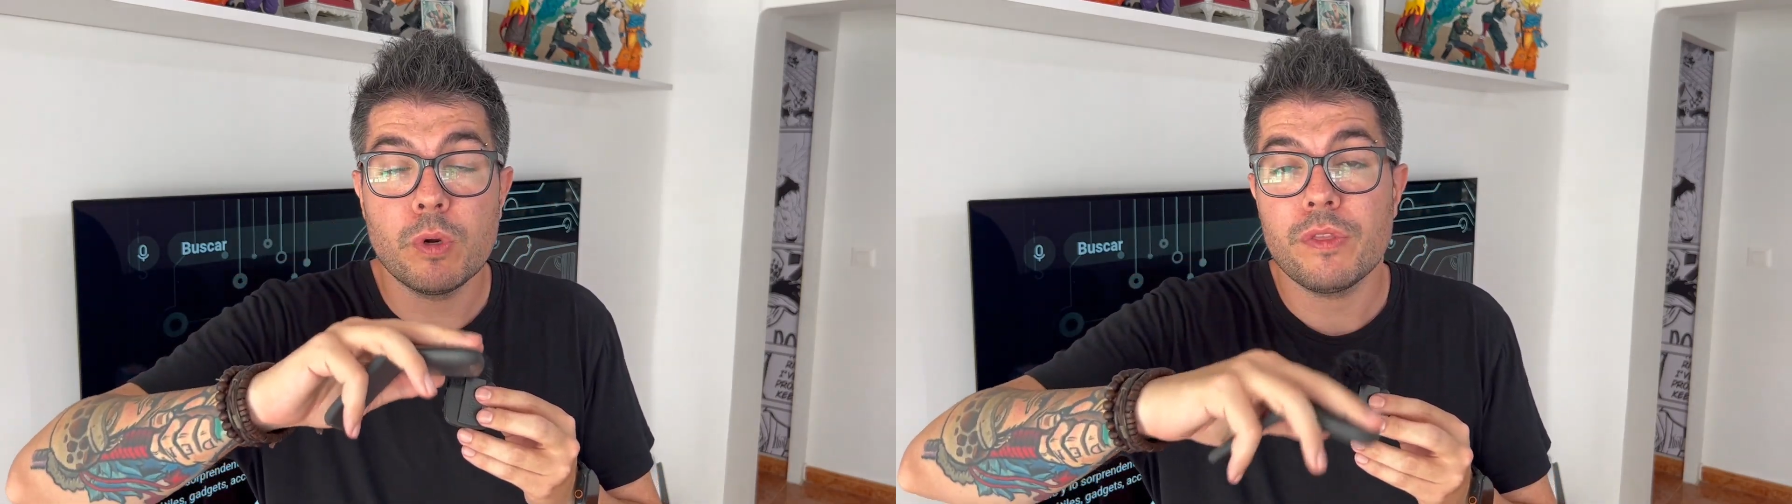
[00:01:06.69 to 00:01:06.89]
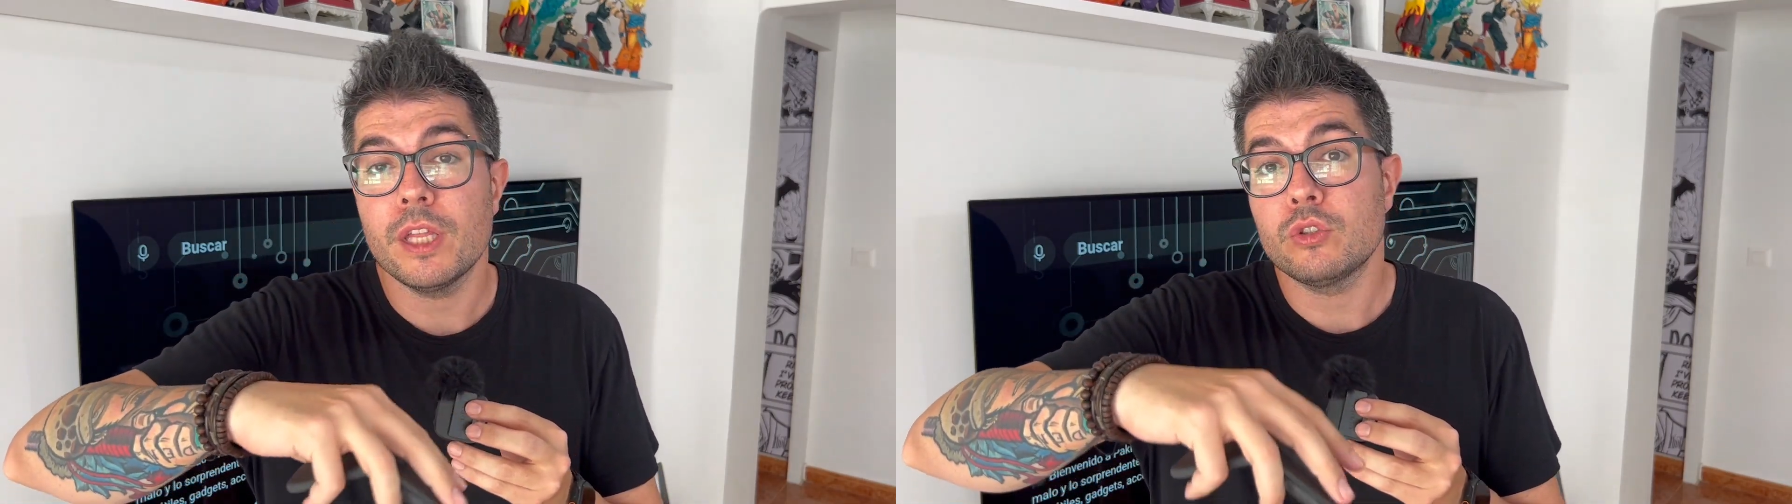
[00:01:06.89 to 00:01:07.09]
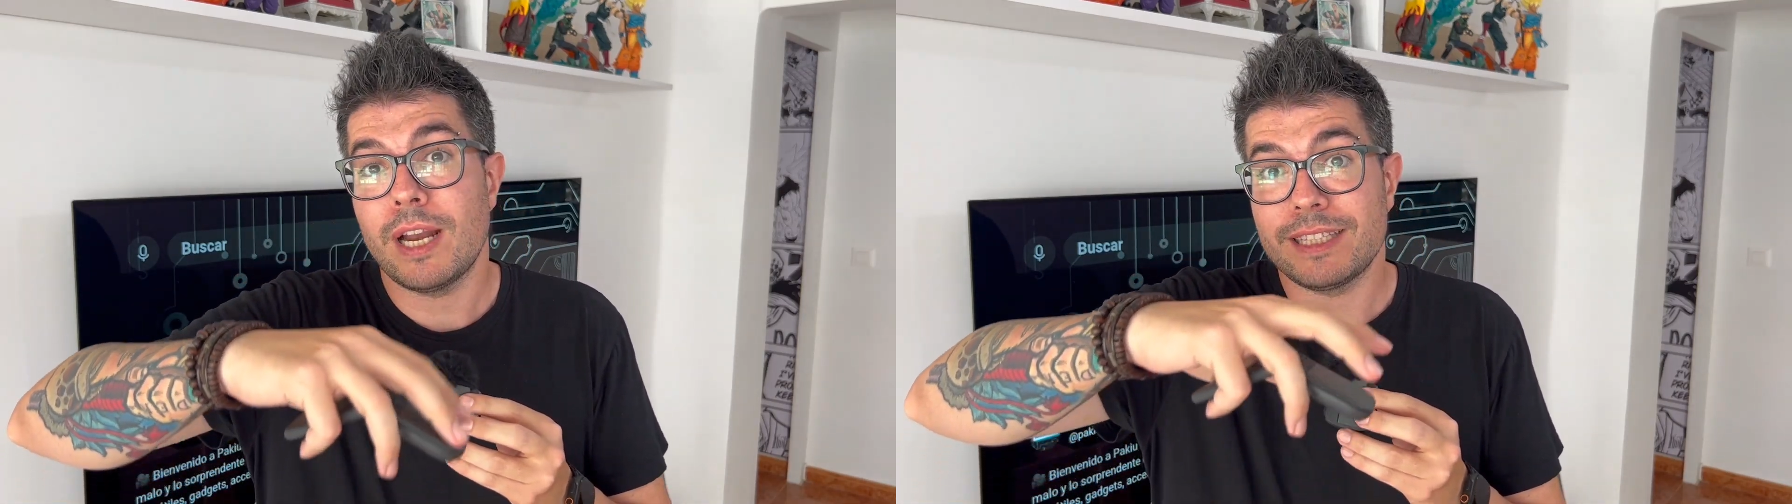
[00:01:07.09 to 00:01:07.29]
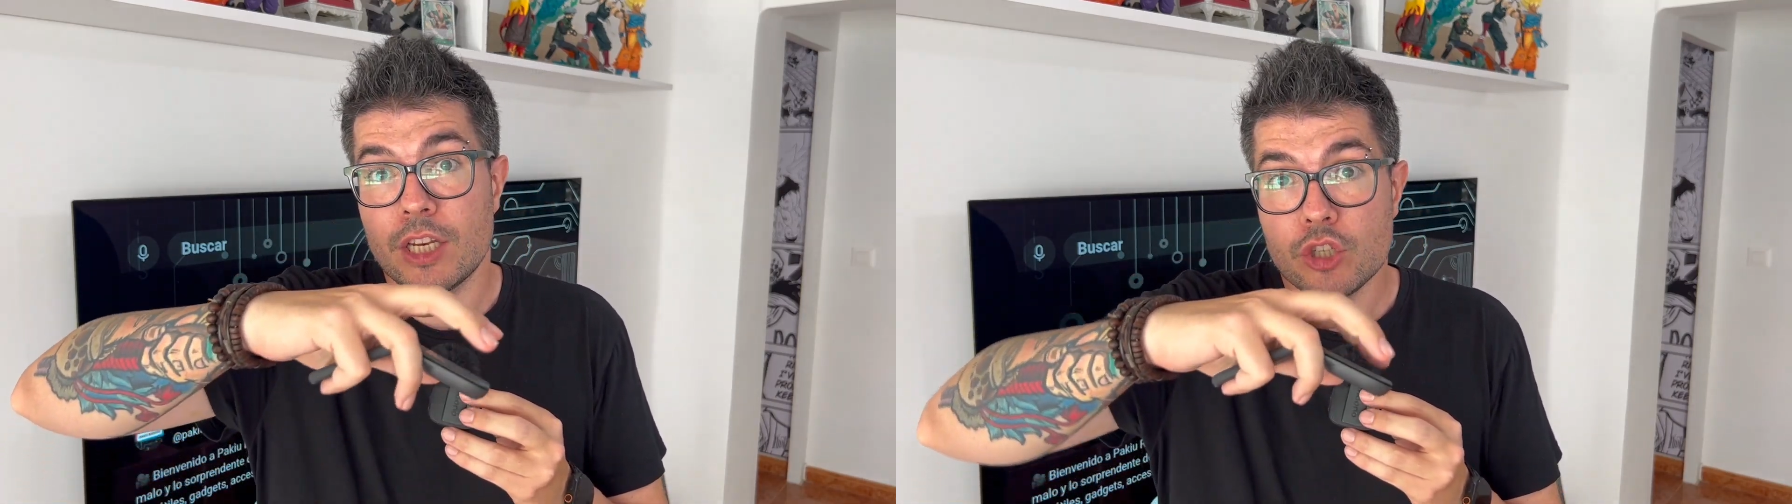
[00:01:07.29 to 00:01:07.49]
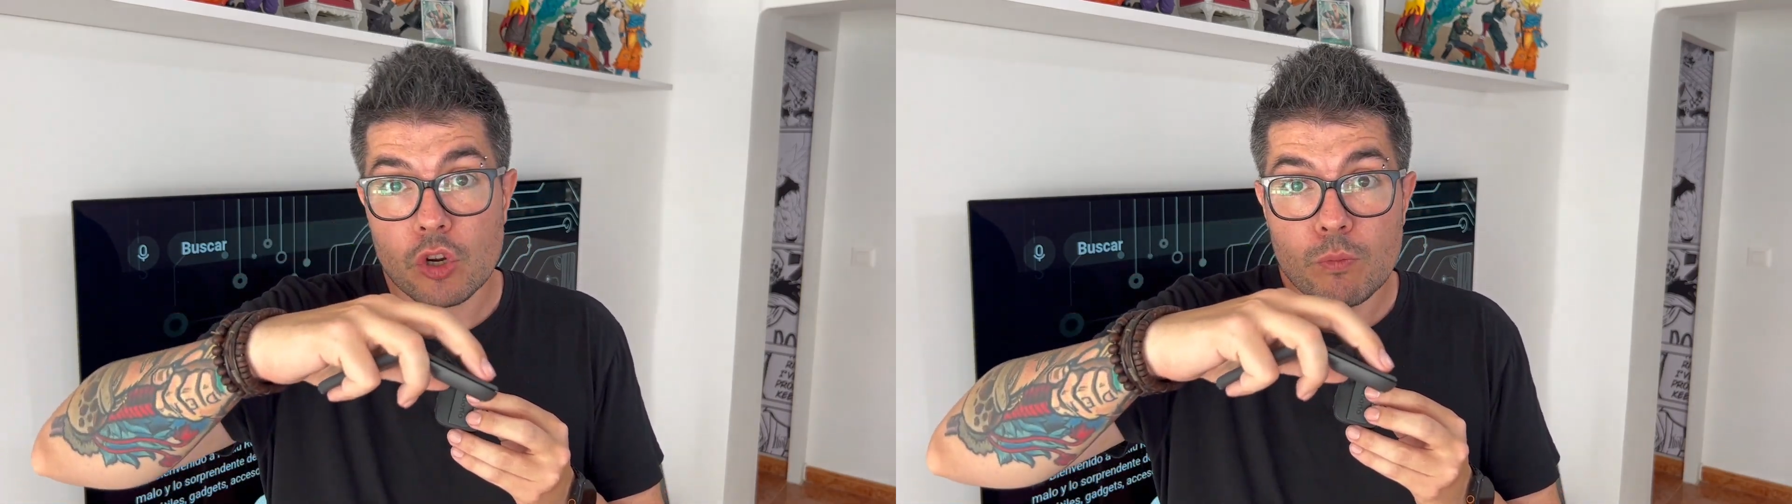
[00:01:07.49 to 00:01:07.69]
up to
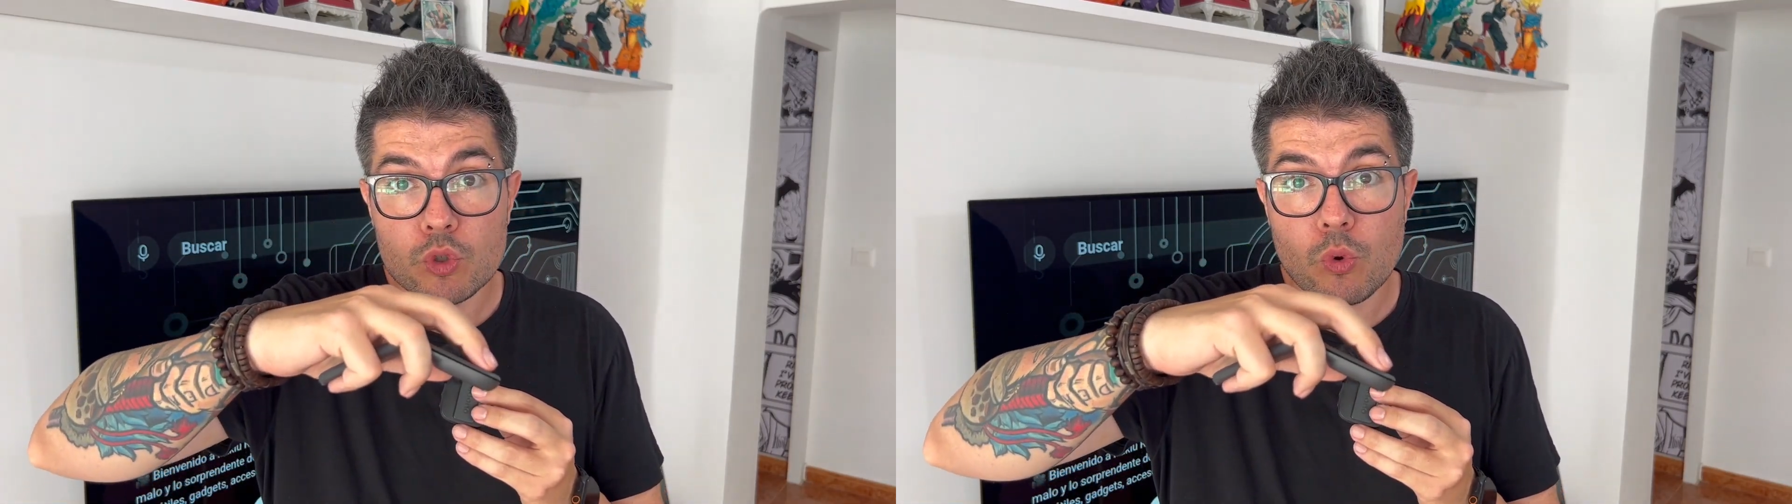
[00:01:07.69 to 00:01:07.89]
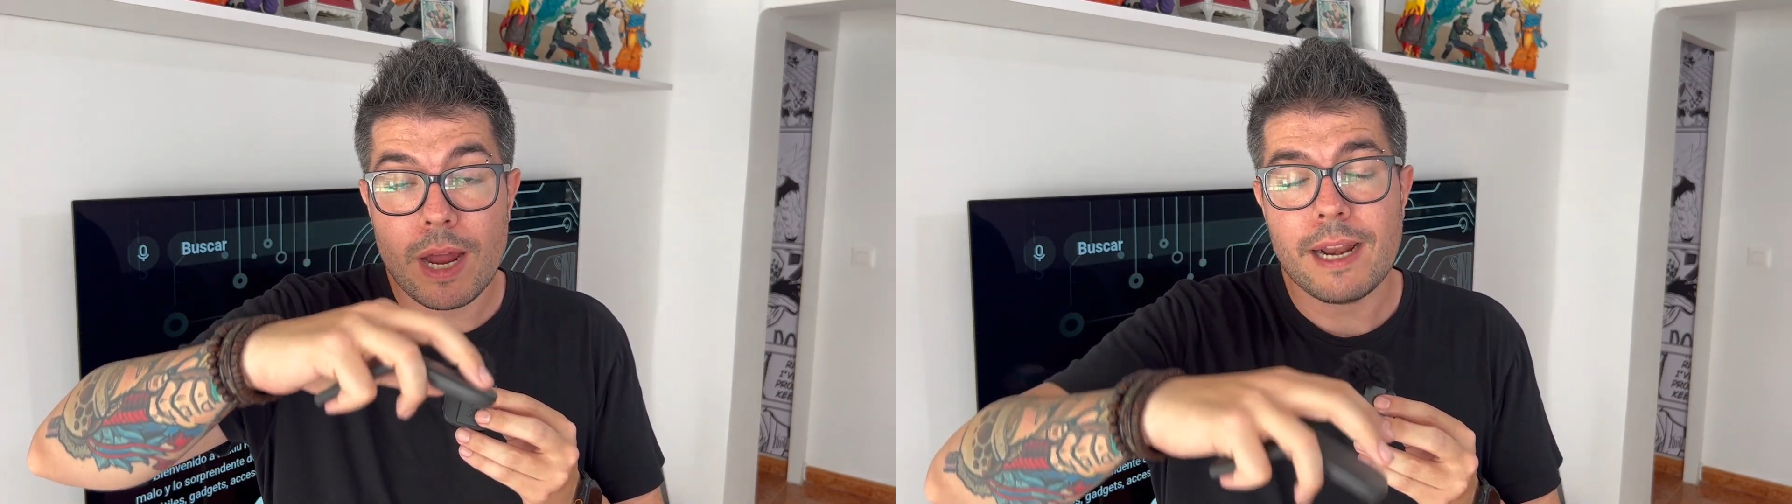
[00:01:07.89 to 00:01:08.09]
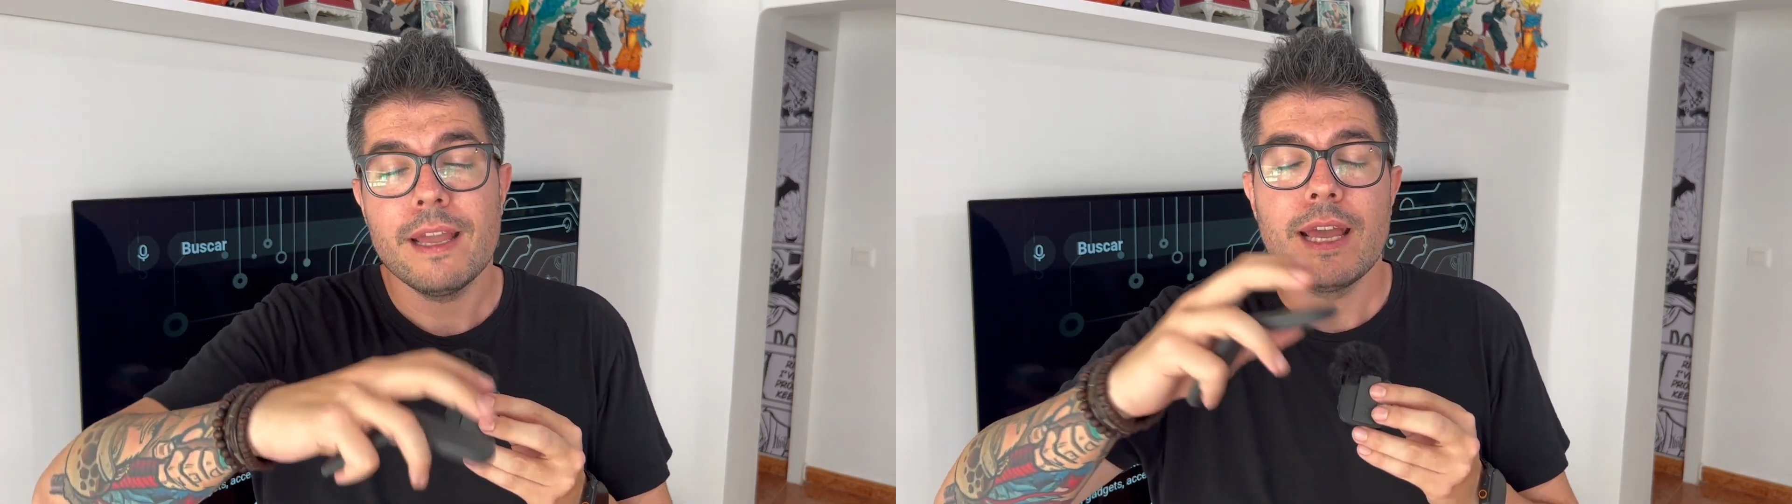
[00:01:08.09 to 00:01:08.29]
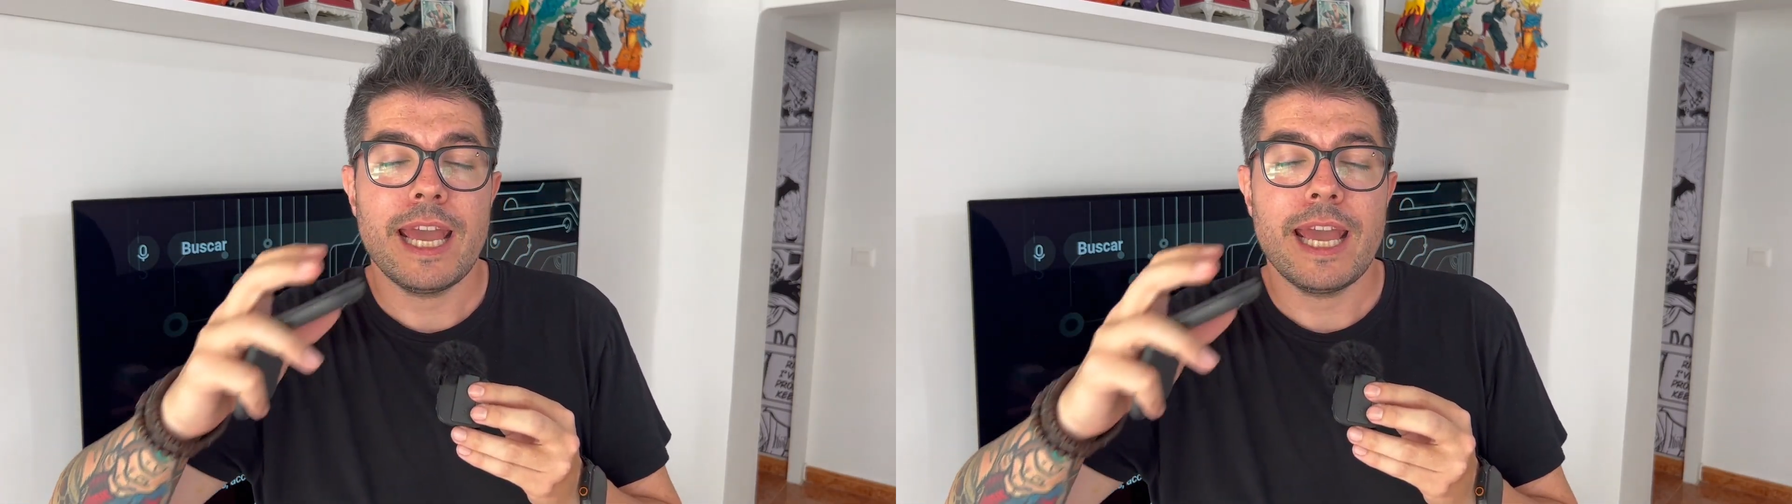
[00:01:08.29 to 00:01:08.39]
22% compared